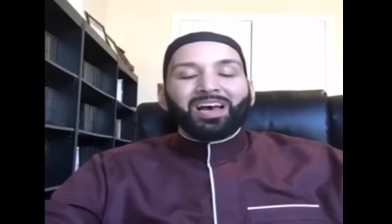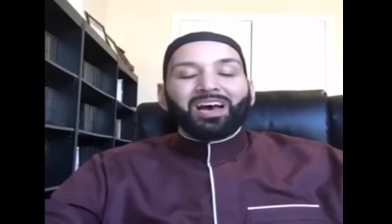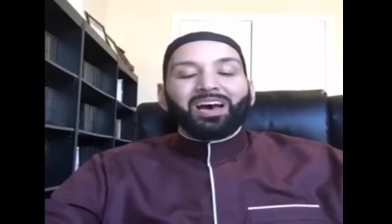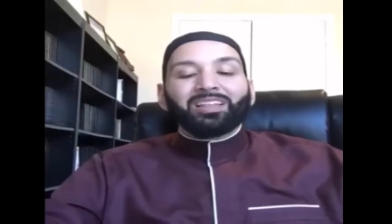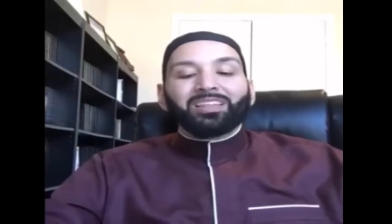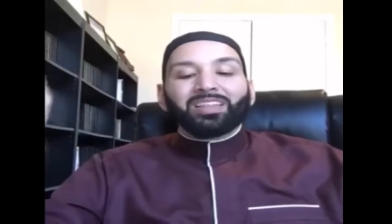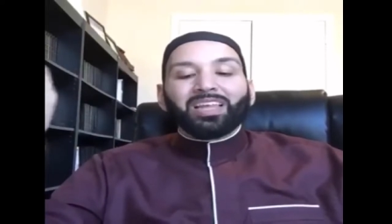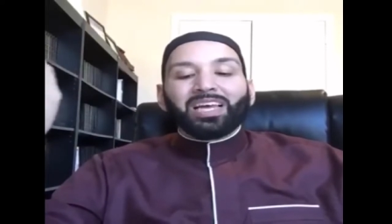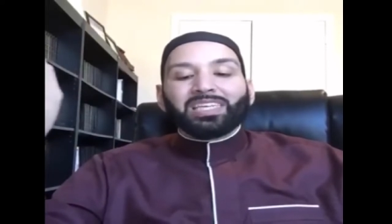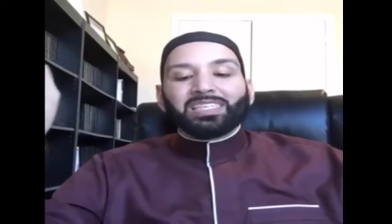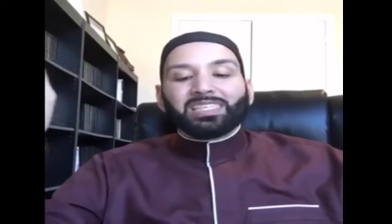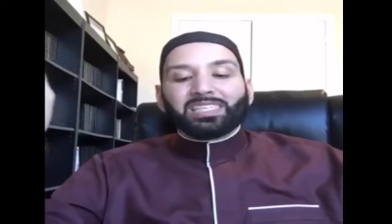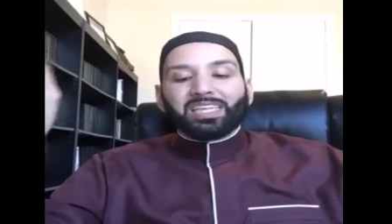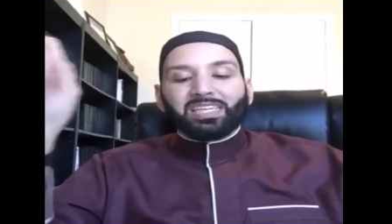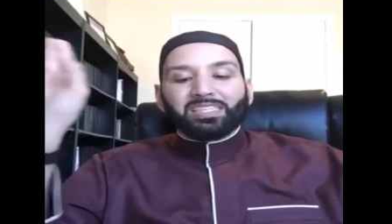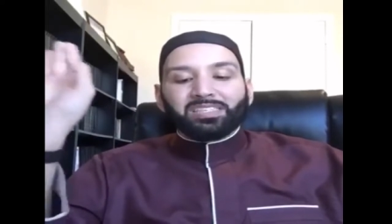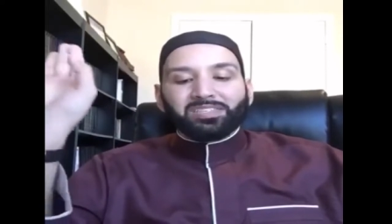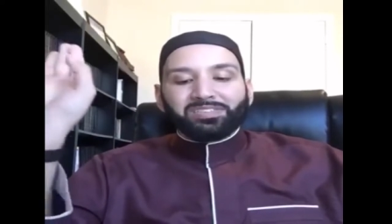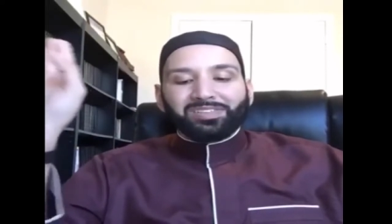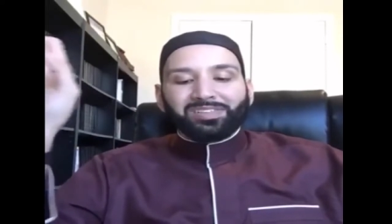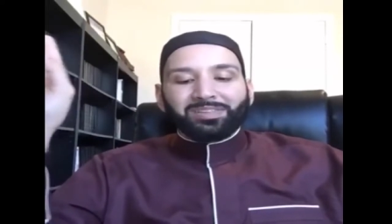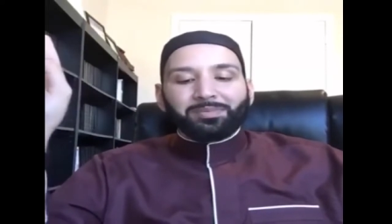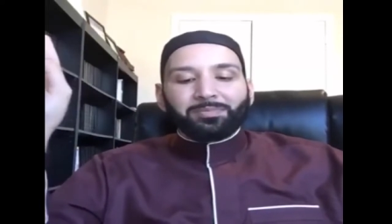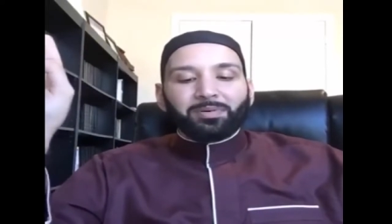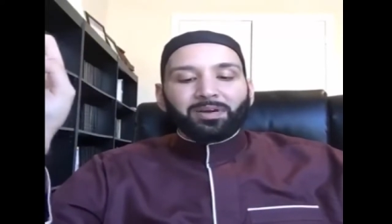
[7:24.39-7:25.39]
Allah
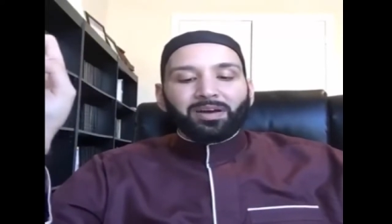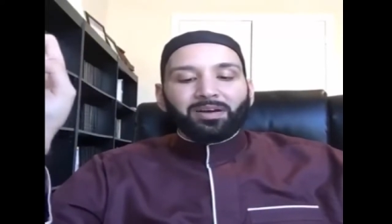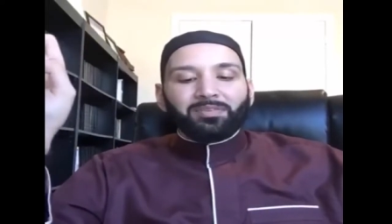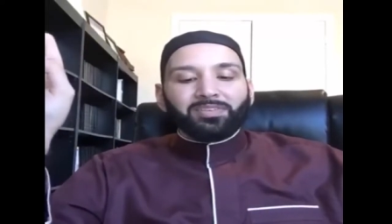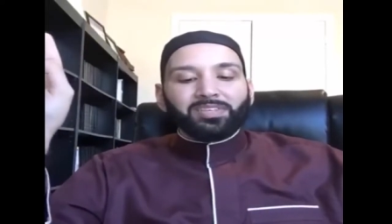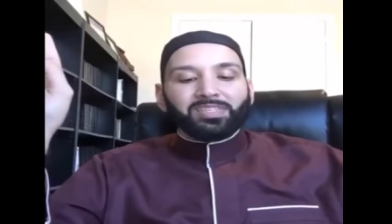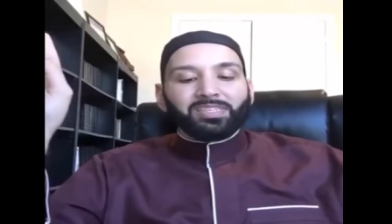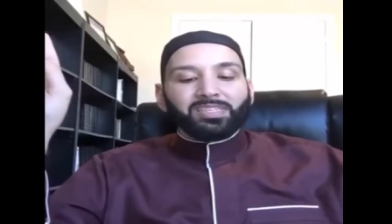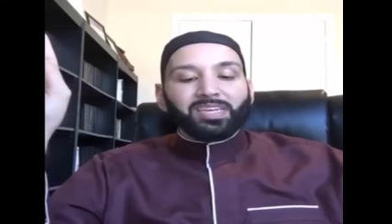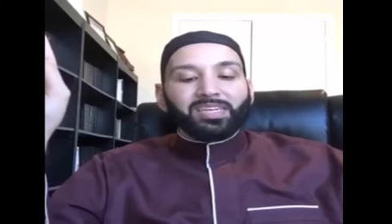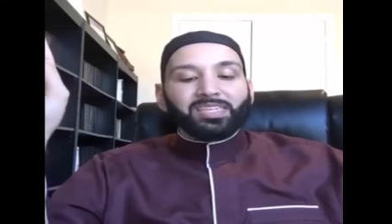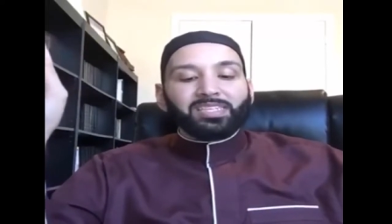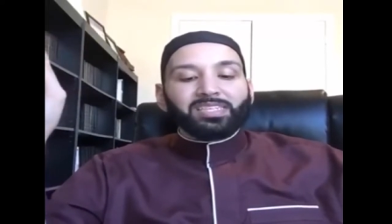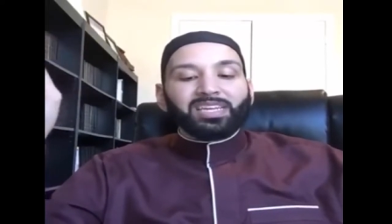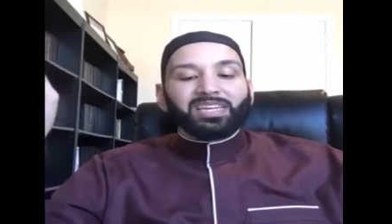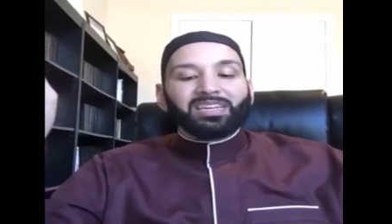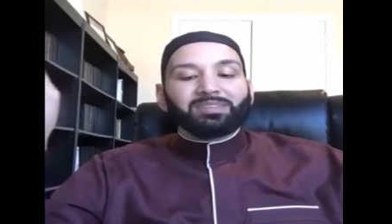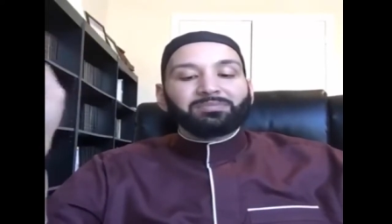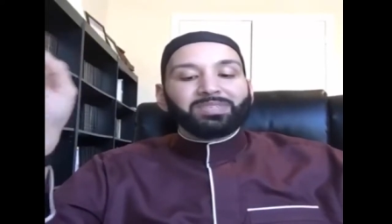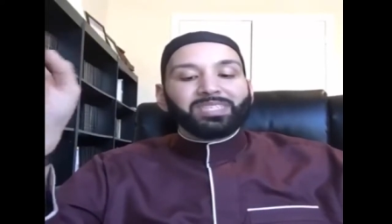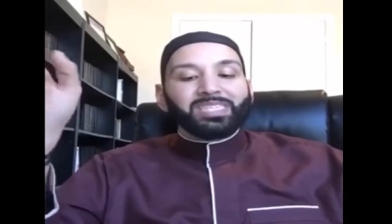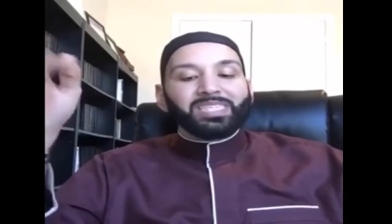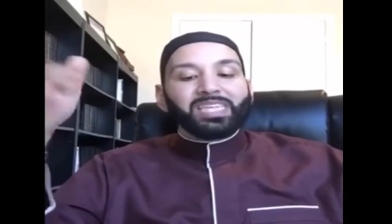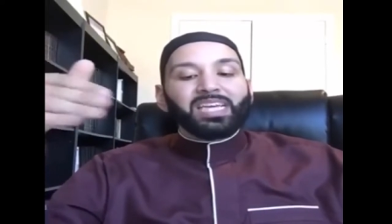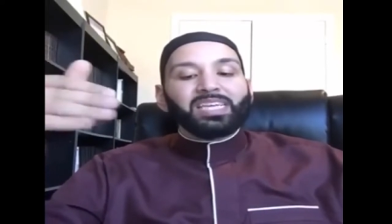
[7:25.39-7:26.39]
says to the Prophet
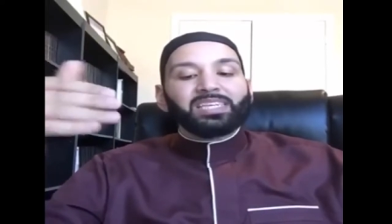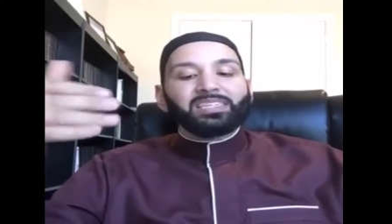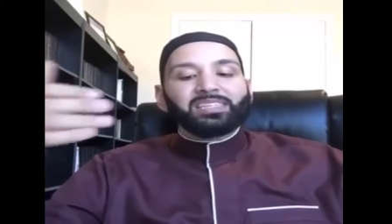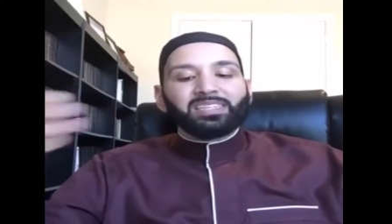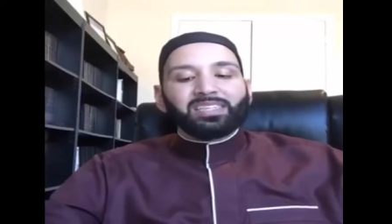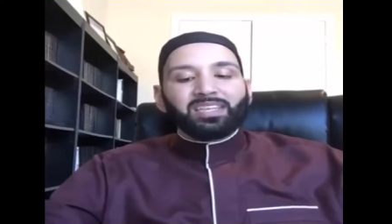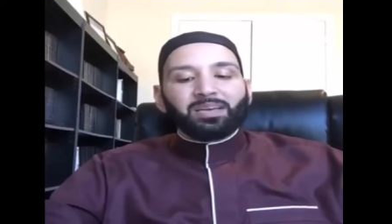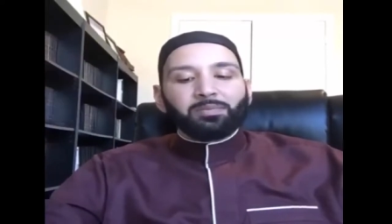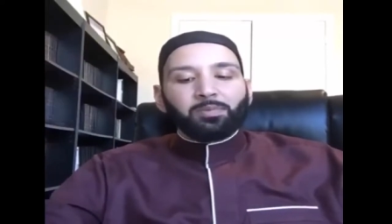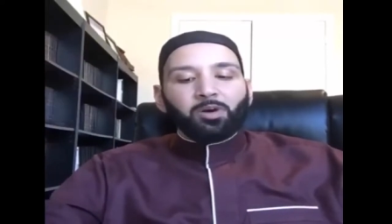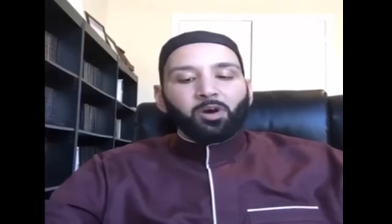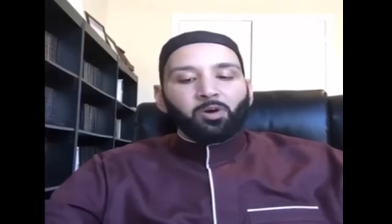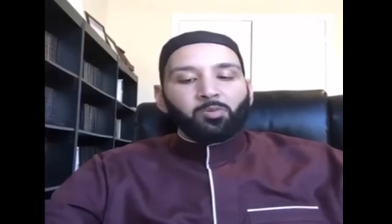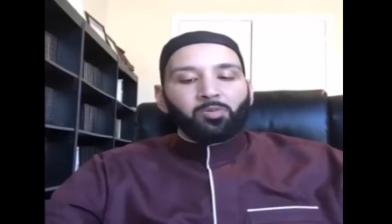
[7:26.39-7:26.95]
Say to them,